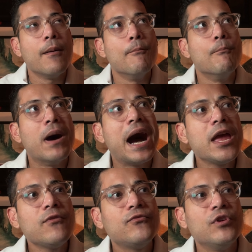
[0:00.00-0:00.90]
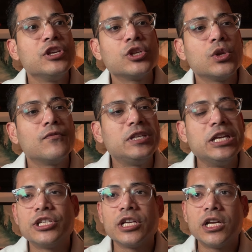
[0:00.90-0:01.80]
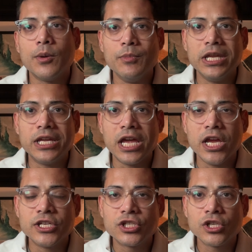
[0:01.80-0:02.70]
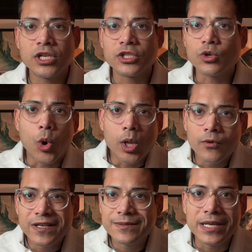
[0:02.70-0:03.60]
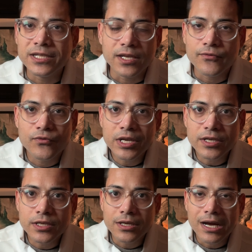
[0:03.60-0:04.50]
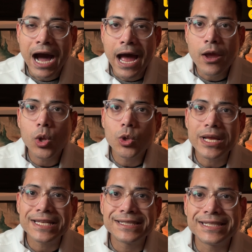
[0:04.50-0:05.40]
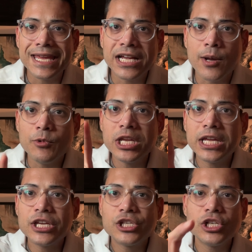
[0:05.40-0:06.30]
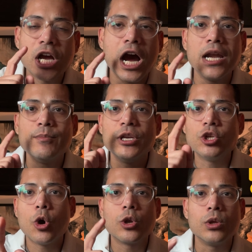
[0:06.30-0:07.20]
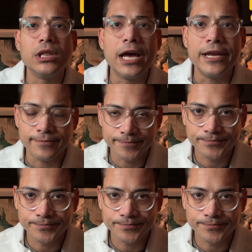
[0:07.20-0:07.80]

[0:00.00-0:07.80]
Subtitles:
my vision of teaching communication has always been different. I always say communication can't be taught online.